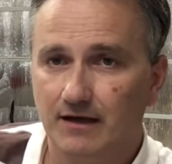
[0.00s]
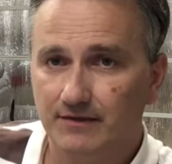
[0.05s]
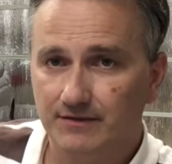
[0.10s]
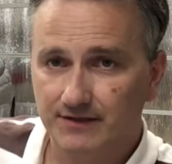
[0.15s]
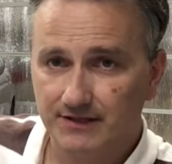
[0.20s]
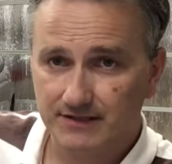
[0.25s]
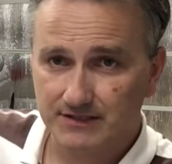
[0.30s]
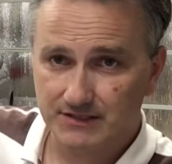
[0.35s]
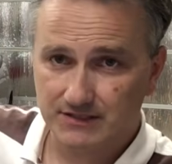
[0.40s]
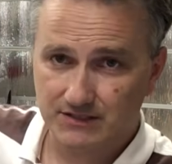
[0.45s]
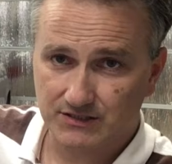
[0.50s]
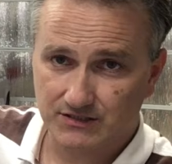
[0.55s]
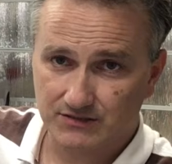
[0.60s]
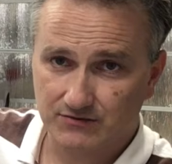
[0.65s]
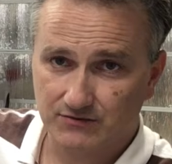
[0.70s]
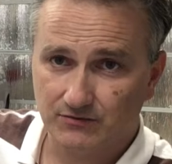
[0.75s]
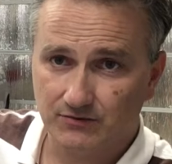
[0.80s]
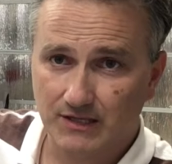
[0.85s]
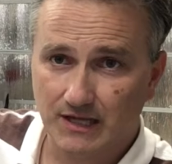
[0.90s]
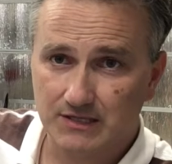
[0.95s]
This
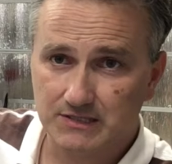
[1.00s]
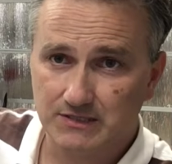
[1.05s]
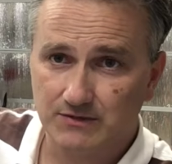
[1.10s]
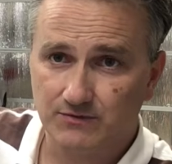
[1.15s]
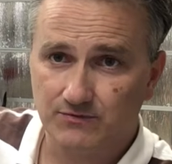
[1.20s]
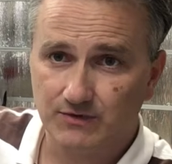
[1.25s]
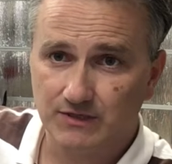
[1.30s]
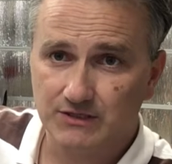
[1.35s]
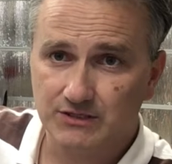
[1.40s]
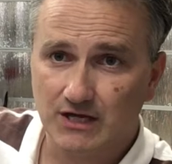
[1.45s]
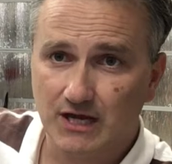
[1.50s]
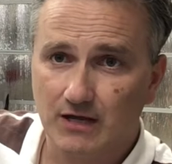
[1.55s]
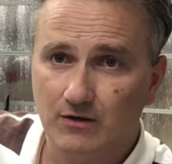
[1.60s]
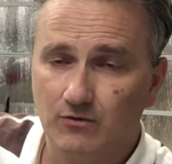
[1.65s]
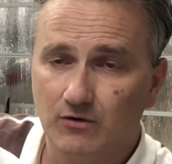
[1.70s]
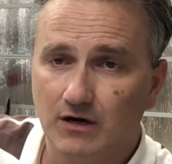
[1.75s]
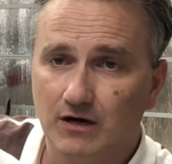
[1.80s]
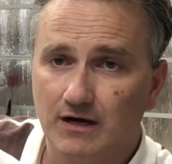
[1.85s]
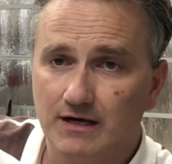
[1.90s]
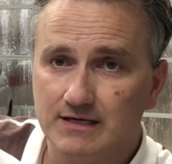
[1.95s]
2003
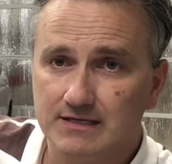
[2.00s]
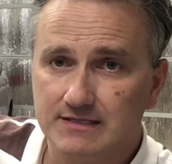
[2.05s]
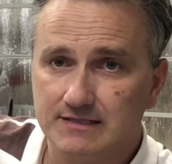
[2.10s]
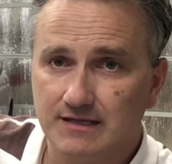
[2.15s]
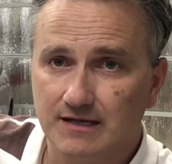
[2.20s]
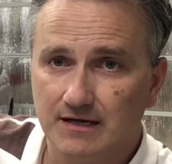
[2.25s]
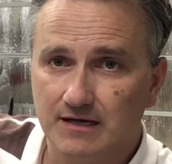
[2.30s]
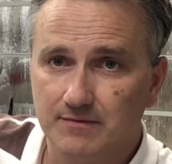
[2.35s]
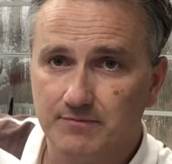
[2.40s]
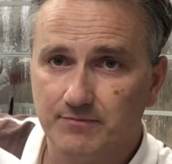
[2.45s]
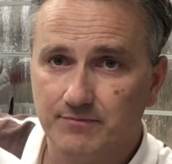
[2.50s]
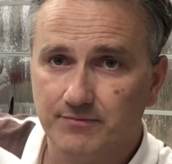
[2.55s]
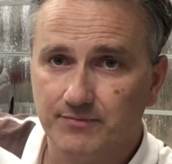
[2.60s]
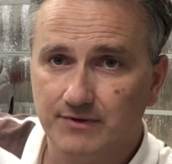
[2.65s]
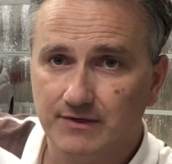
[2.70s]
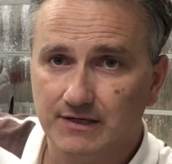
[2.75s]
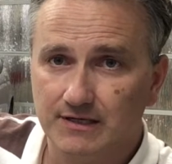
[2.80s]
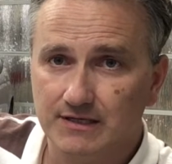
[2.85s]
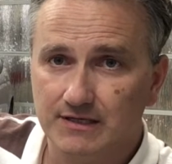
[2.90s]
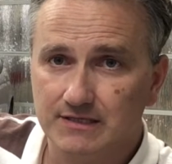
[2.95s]
Jaguar S Type
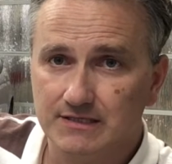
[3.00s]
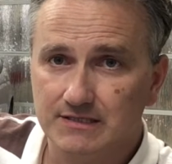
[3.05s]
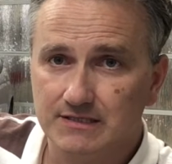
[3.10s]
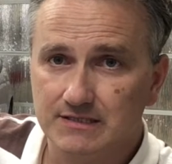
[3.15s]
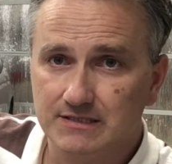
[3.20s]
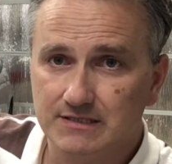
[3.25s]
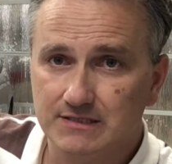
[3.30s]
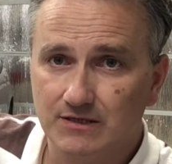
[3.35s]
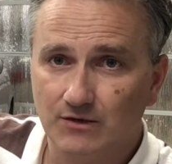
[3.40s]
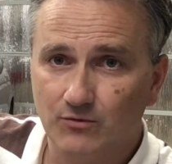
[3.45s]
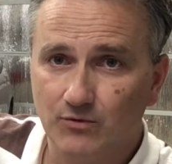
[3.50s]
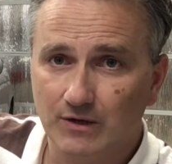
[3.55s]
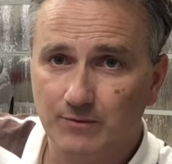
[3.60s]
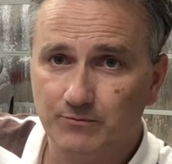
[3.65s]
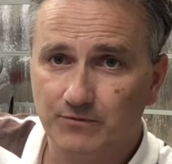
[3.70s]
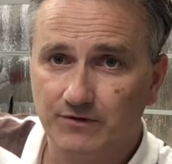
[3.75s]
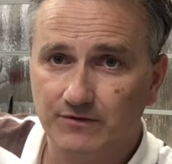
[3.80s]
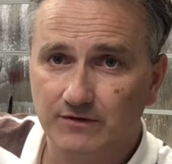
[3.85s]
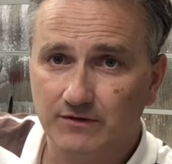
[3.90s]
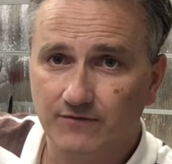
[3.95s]
is equipped
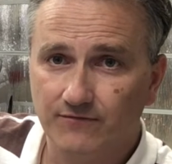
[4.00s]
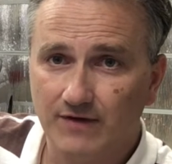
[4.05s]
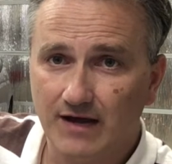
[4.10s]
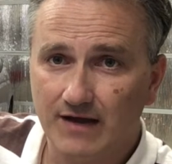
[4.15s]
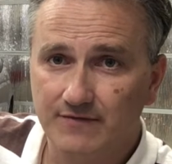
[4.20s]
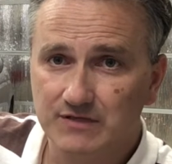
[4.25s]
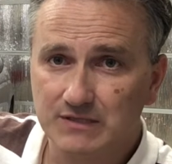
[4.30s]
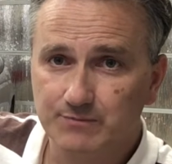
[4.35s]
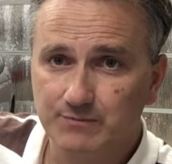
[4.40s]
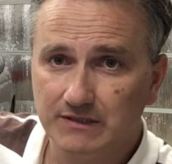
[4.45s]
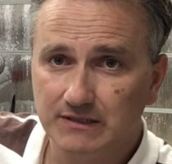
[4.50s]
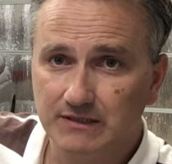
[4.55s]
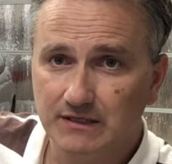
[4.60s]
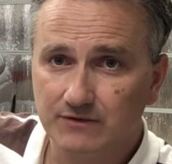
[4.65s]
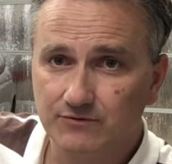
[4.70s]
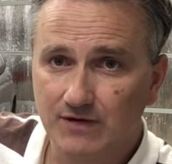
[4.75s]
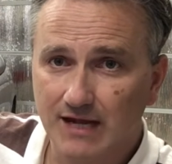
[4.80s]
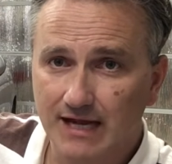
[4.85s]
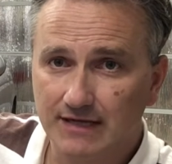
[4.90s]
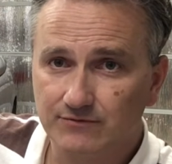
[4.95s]
with the 5-speed
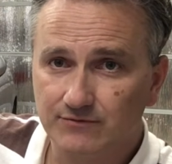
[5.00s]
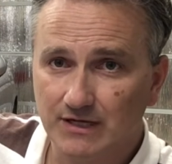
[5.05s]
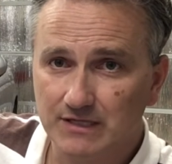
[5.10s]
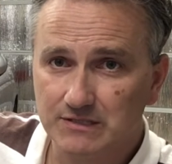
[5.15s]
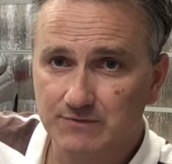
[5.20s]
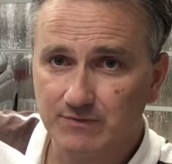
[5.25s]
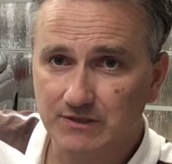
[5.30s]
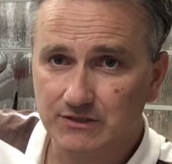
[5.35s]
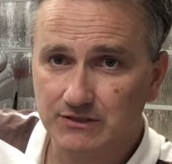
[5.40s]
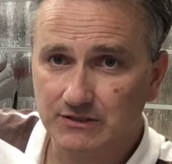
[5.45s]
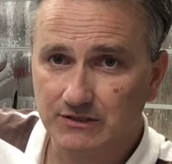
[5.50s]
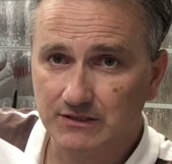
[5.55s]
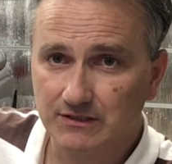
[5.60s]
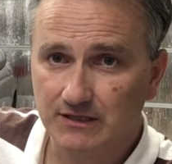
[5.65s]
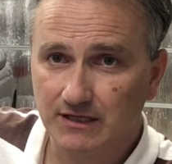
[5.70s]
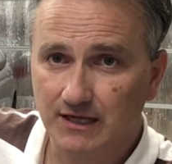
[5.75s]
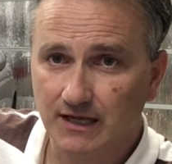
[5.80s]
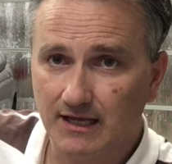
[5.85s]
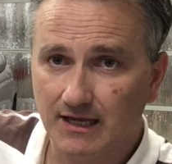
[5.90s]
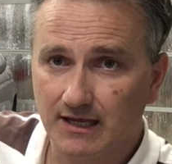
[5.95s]
Getrack transmission
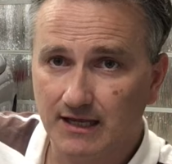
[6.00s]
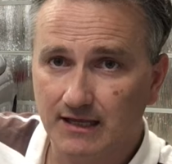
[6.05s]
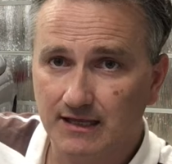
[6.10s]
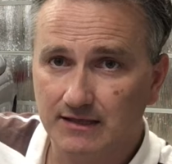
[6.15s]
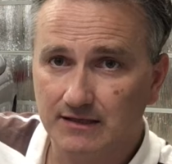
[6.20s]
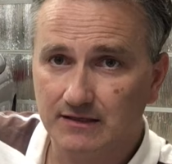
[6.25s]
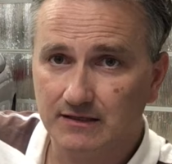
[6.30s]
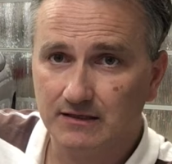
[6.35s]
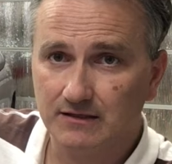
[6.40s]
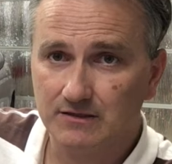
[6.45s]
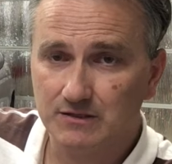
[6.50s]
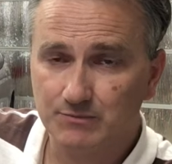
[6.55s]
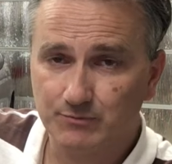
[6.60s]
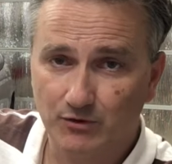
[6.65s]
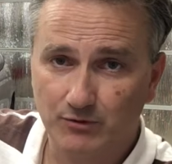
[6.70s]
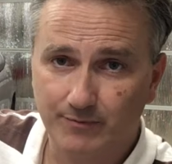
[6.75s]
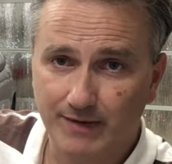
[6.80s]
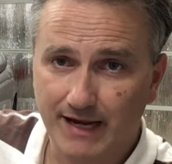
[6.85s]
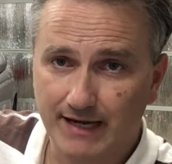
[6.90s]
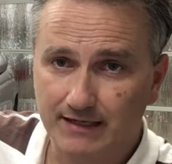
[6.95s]
and the
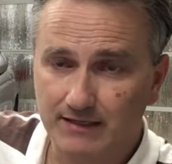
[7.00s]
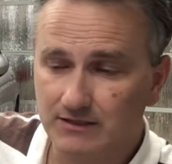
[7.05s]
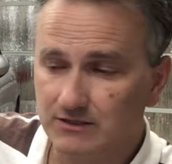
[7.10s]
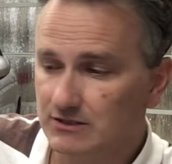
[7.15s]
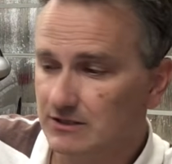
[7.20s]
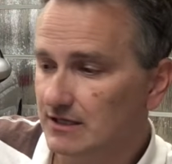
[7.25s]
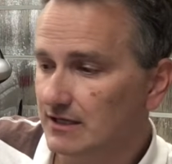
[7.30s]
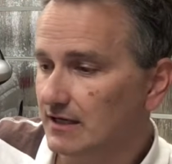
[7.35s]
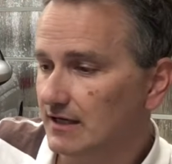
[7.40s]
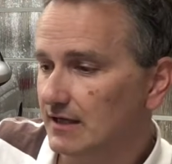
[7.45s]
Sport package.